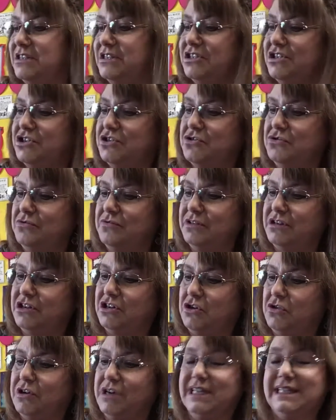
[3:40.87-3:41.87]
you
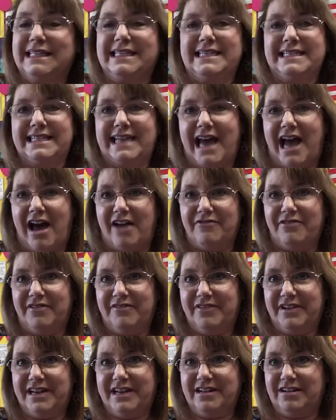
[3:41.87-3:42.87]
know, at least half of
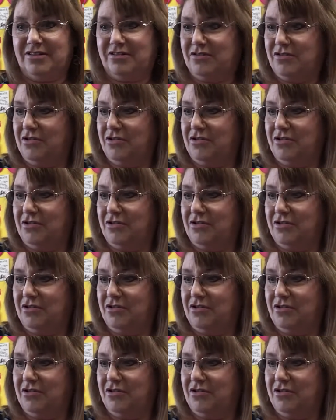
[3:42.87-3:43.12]
it,